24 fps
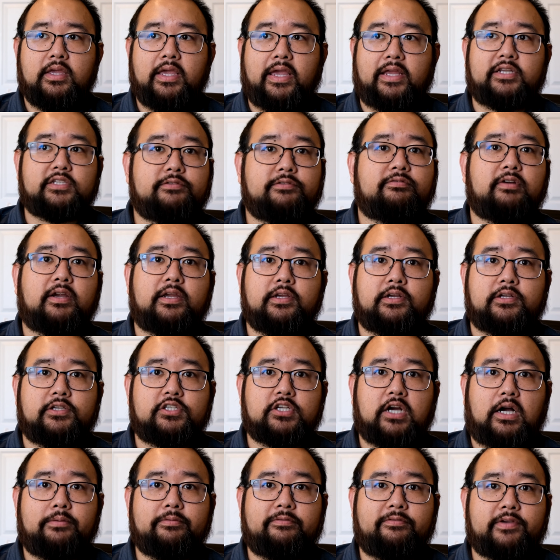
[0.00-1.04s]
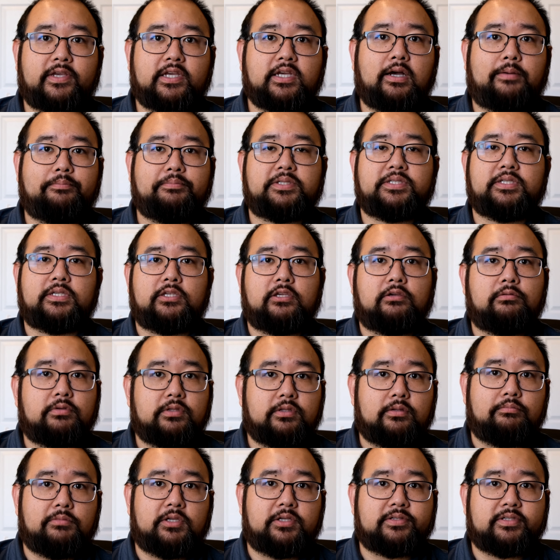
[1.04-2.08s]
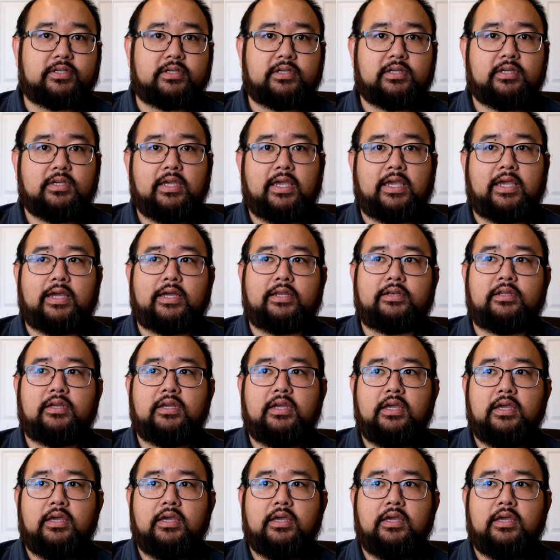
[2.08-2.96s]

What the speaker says: It very good job of encompassing you with the music, and